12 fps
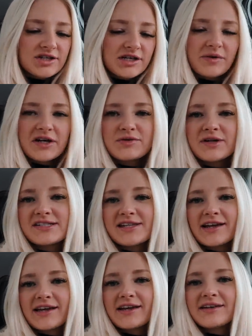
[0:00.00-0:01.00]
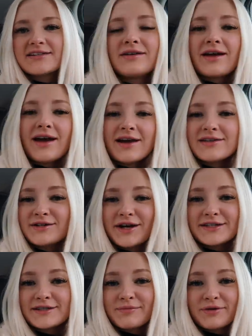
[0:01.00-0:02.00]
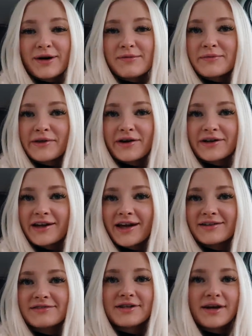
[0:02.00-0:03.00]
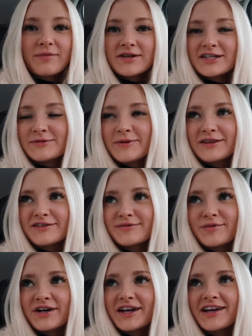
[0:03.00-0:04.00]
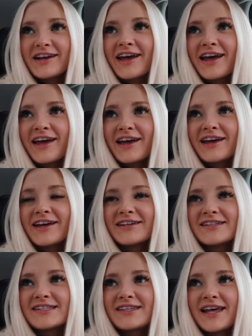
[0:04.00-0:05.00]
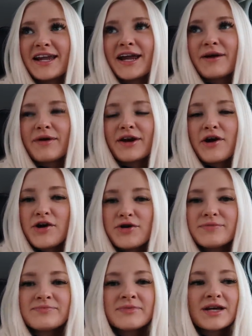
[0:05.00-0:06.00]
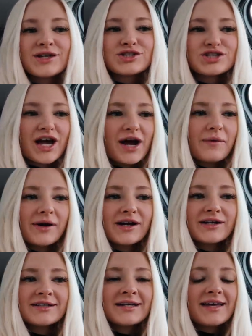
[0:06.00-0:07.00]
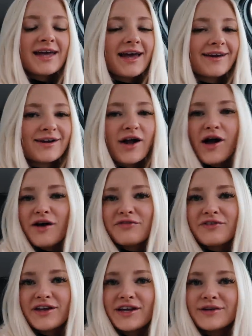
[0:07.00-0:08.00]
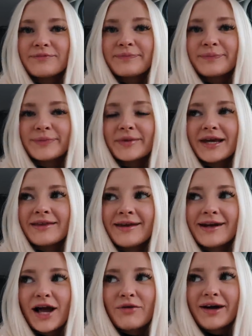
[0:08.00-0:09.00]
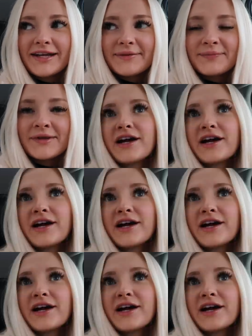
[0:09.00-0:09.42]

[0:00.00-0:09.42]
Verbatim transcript: January 22nd. As you guys can probably already guess, I went to spin this morning and then I went home, showered, had a coffee, and then I got ready.